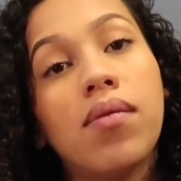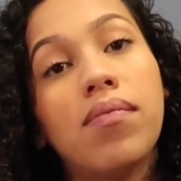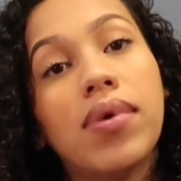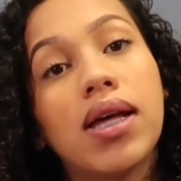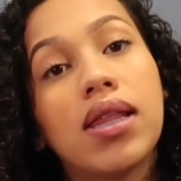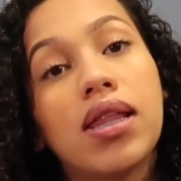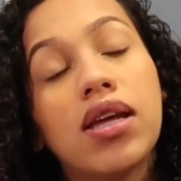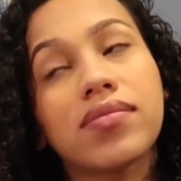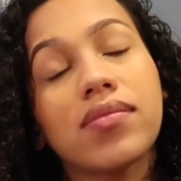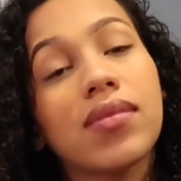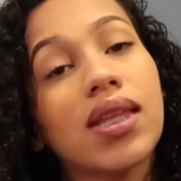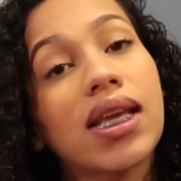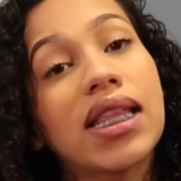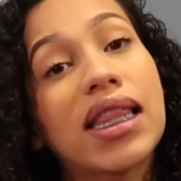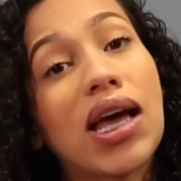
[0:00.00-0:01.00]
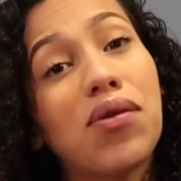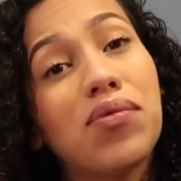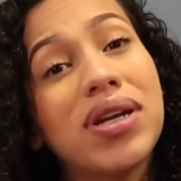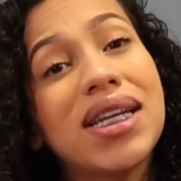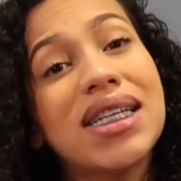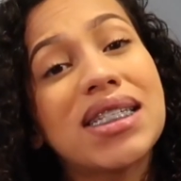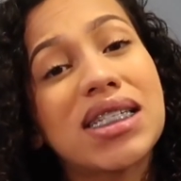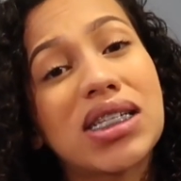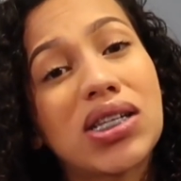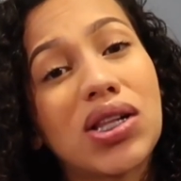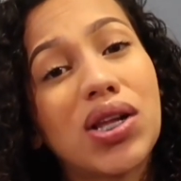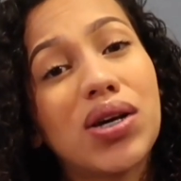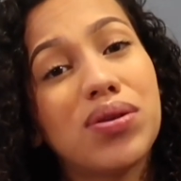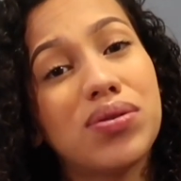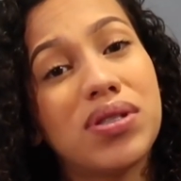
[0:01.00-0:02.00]
method, that when it's
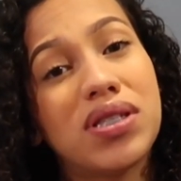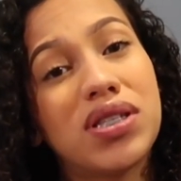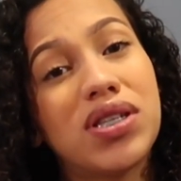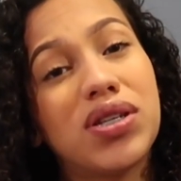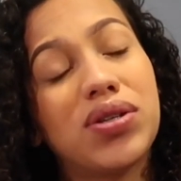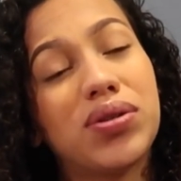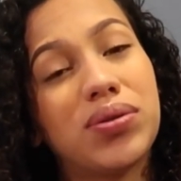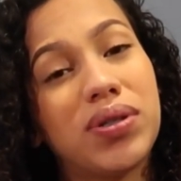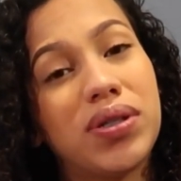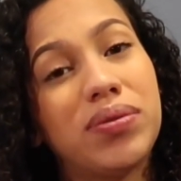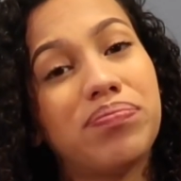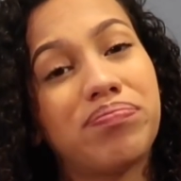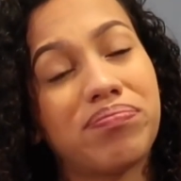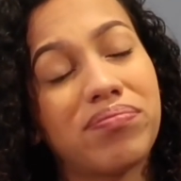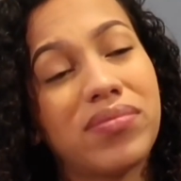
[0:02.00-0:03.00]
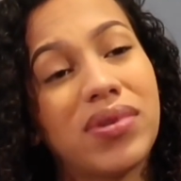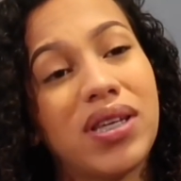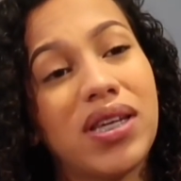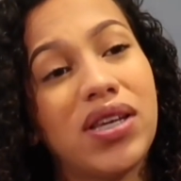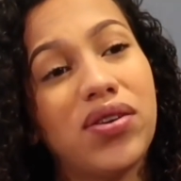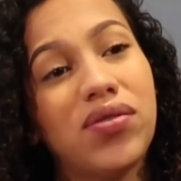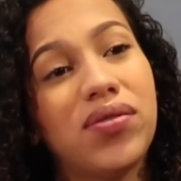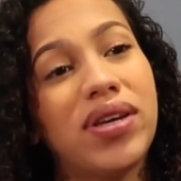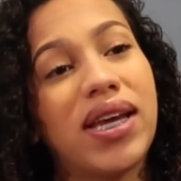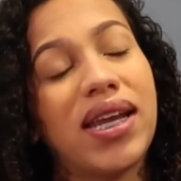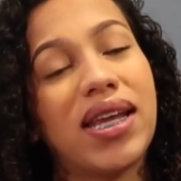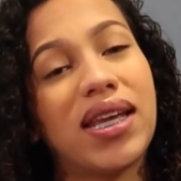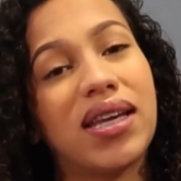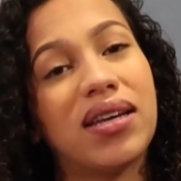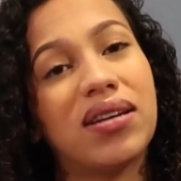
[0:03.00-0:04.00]
close to you
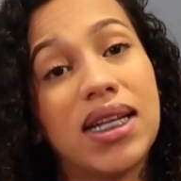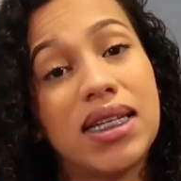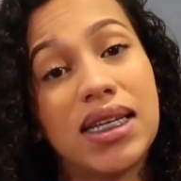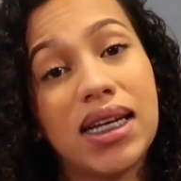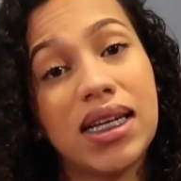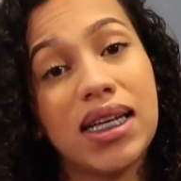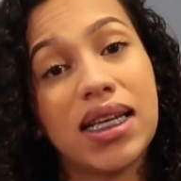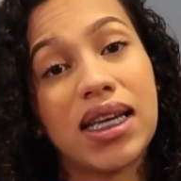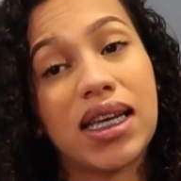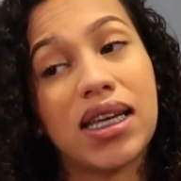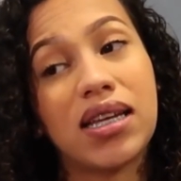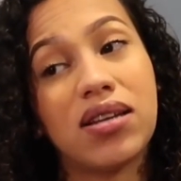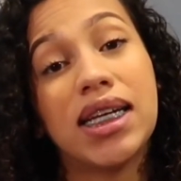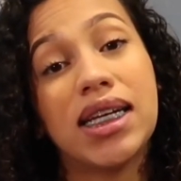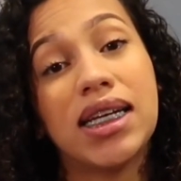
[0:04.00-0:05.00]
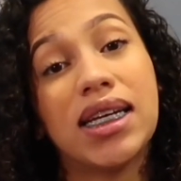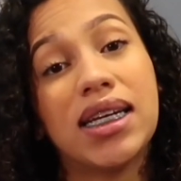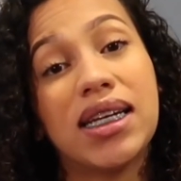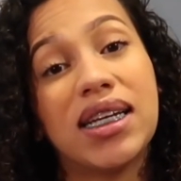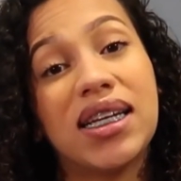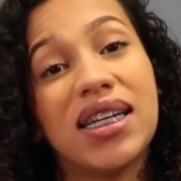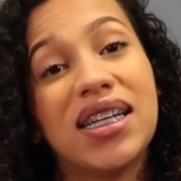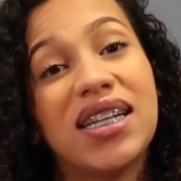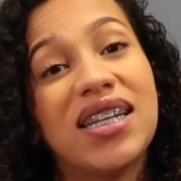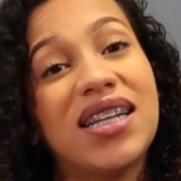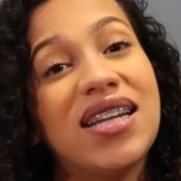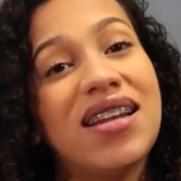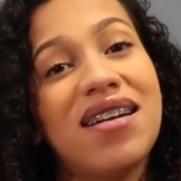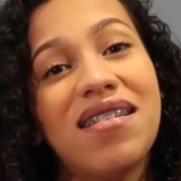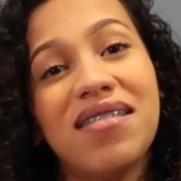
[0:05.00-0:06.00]
getting it done again,
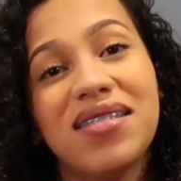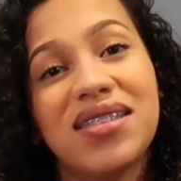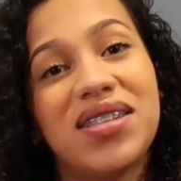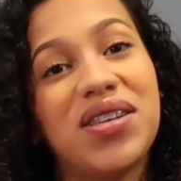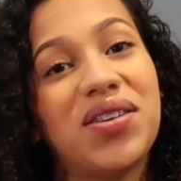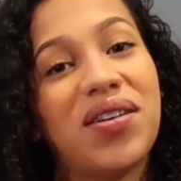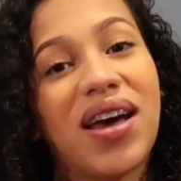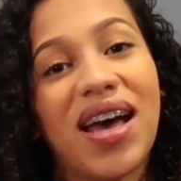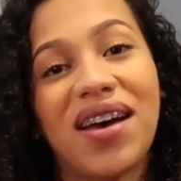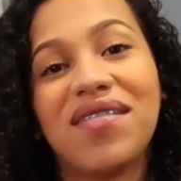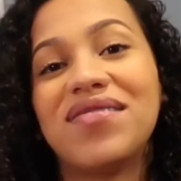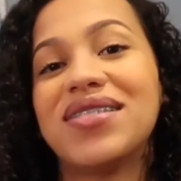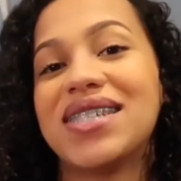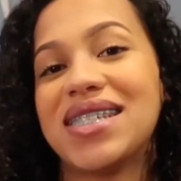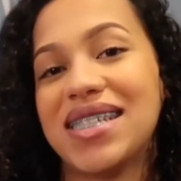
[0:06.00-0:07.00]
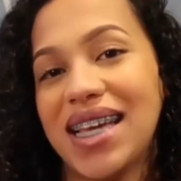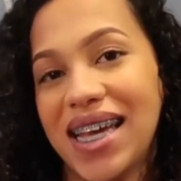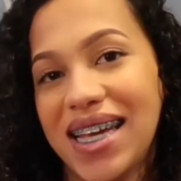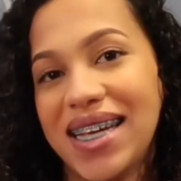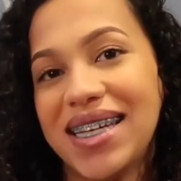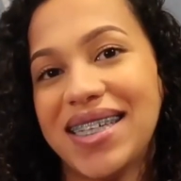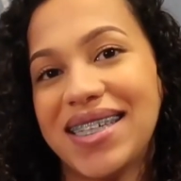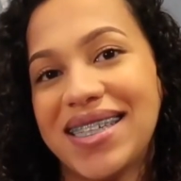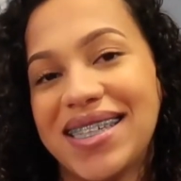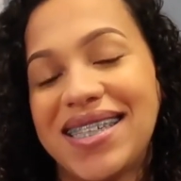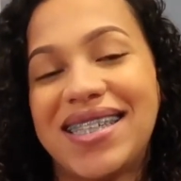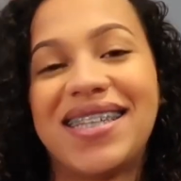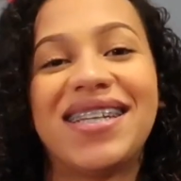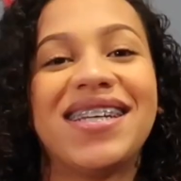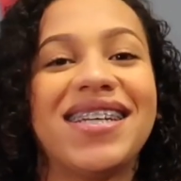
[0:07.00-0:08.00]
not to have
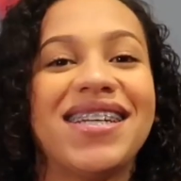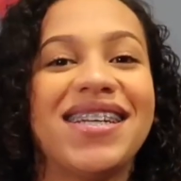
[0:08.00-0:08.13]
sex.